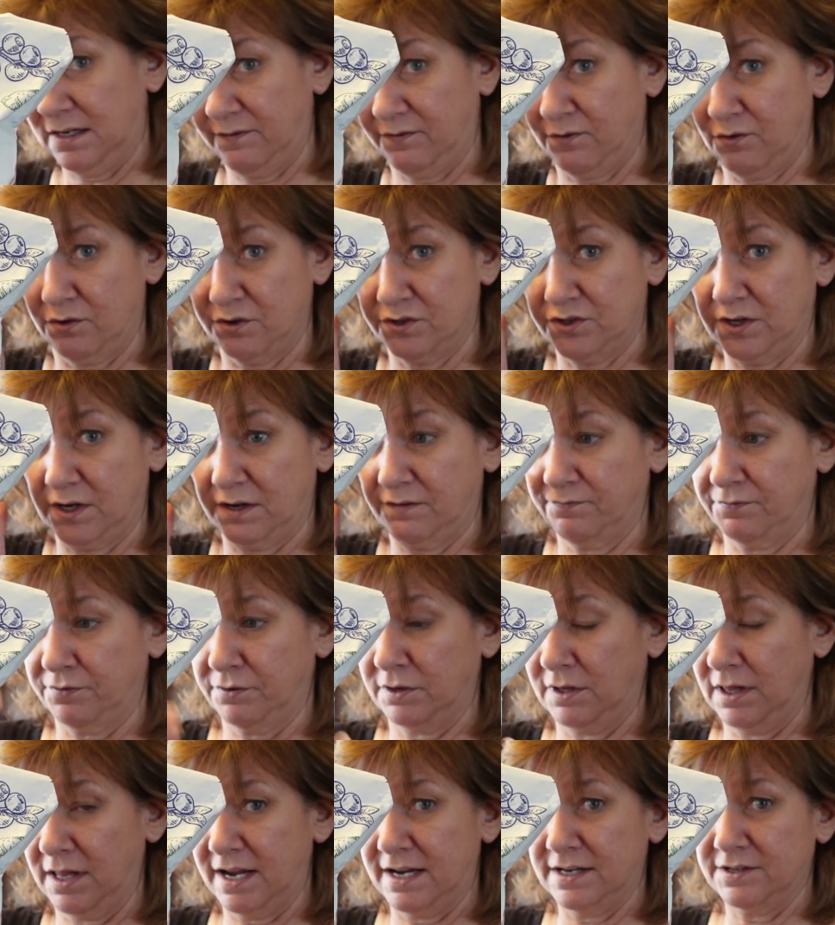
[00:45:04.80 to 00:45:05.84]
of course you can
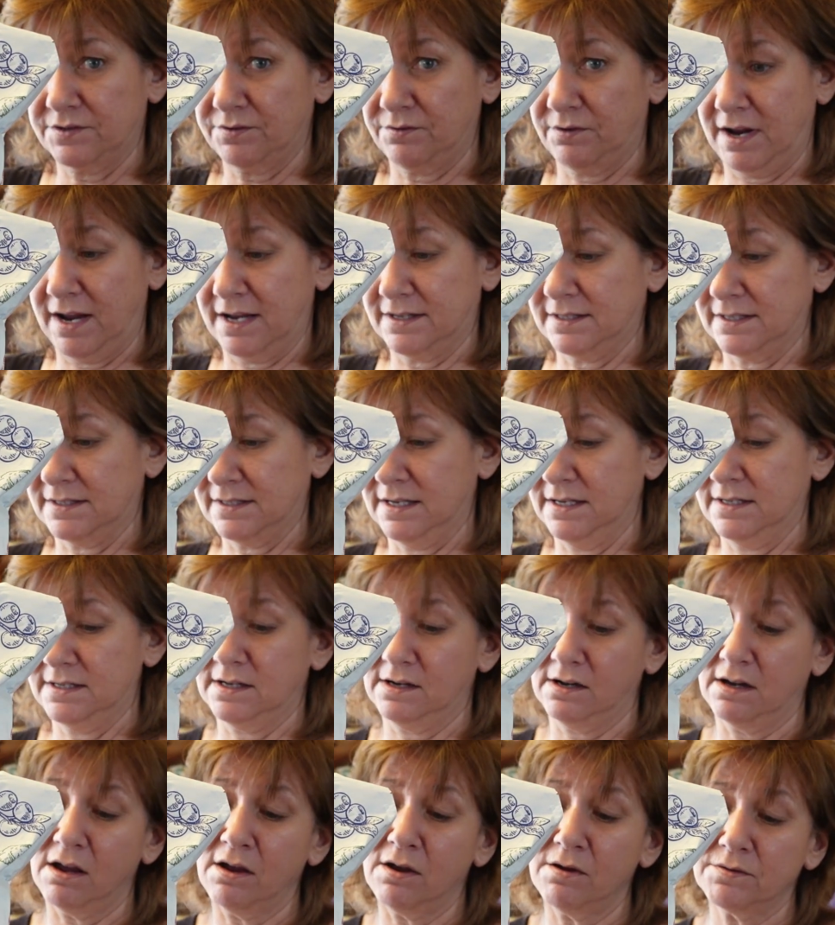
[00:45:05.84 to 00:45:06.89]
fertilizer as the
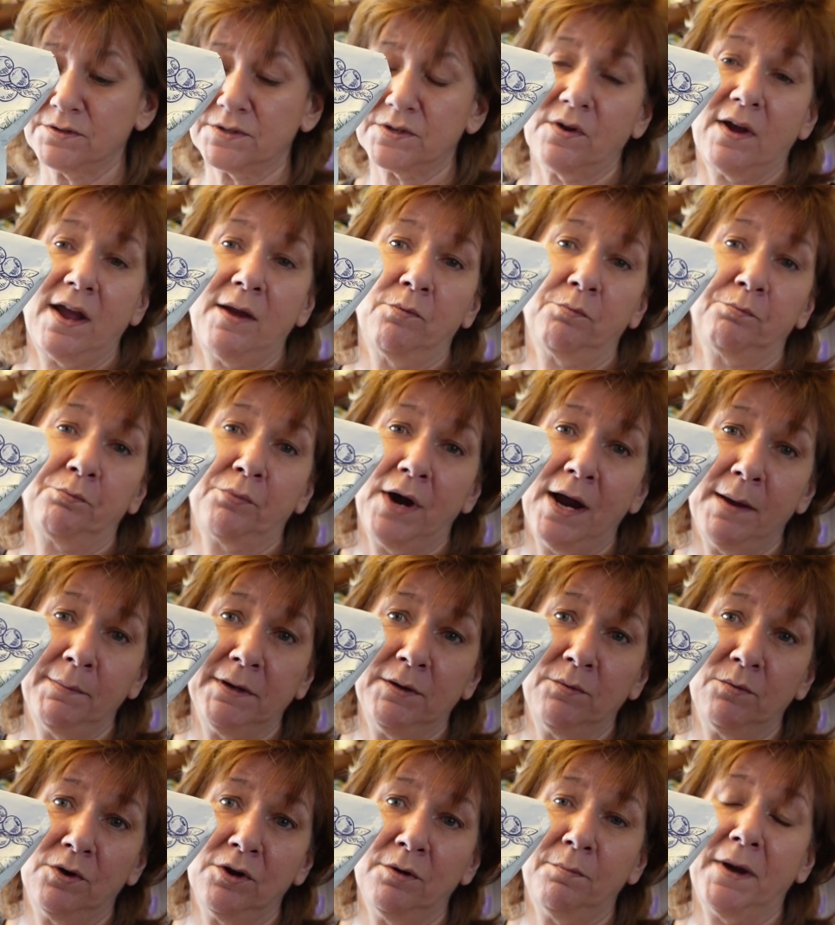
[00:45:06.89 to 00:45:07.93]
season goes, so I probably
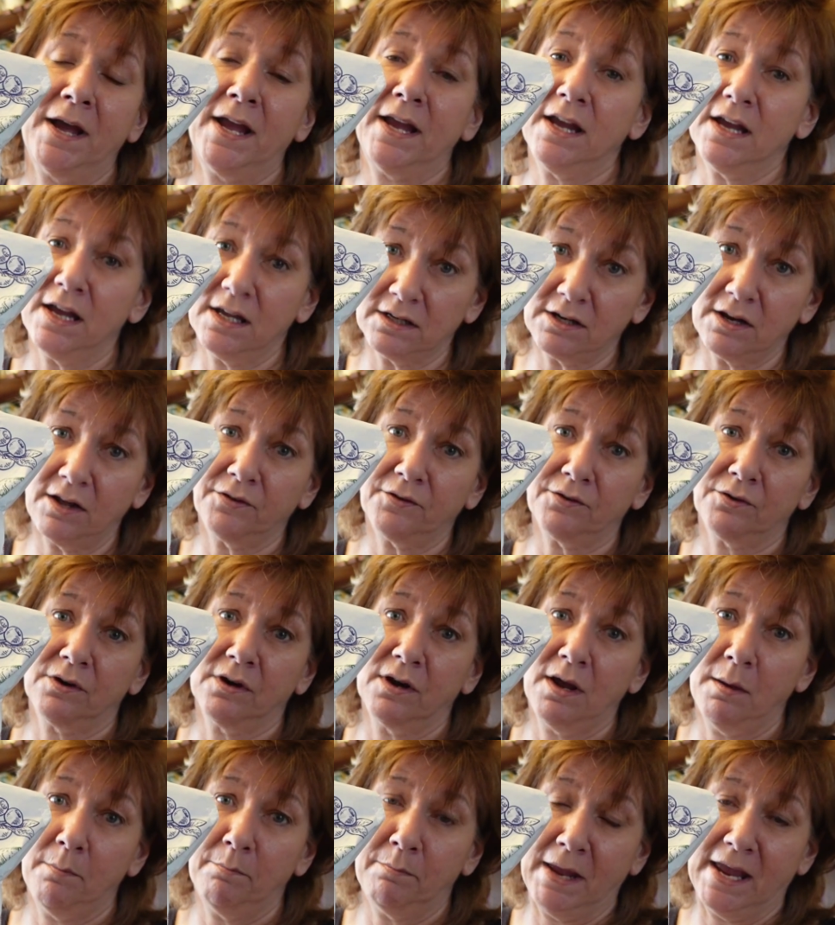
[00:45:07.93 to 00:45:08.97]
will buy another
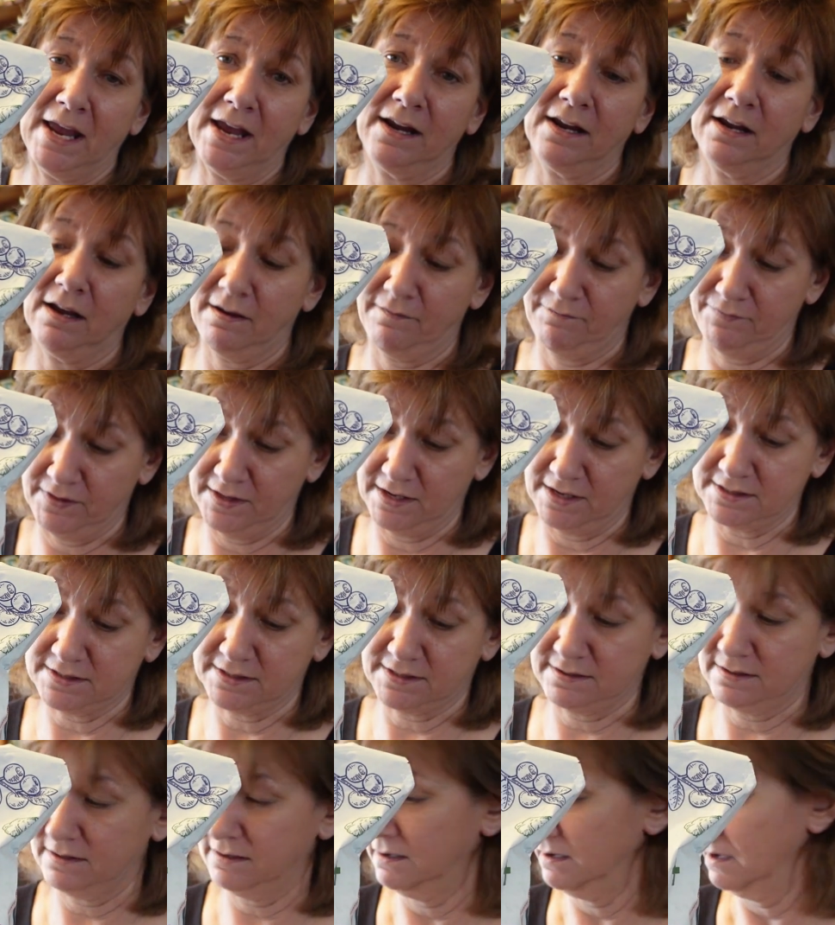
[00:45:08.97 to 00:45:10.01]
bag of
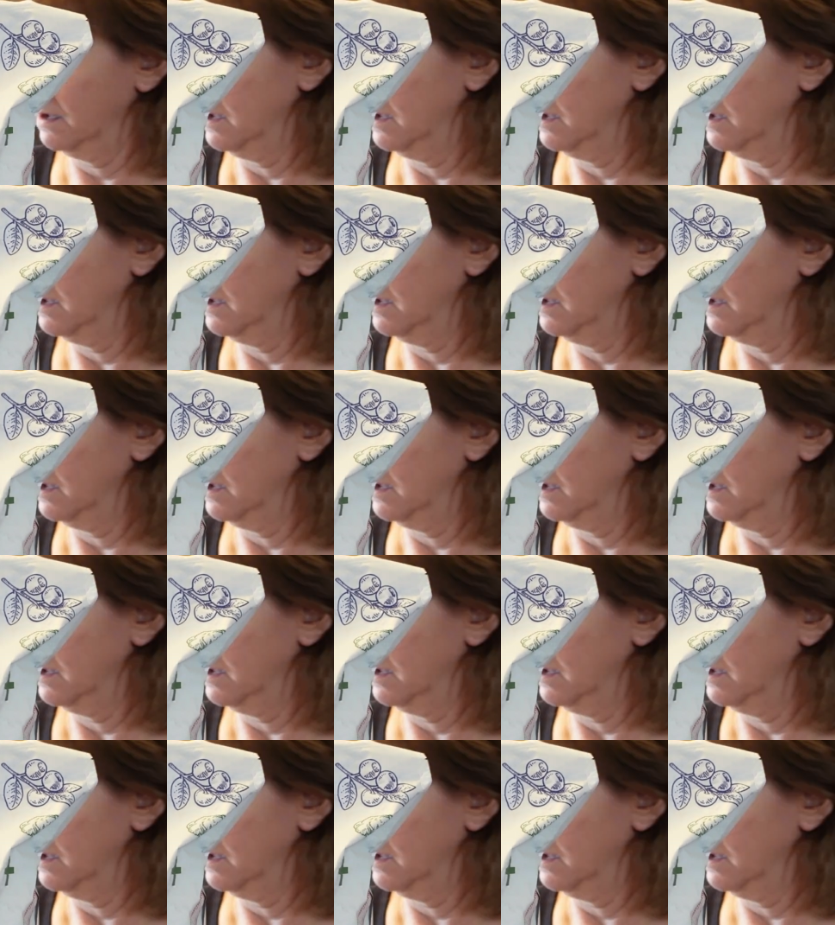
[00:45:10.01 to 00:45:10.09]
this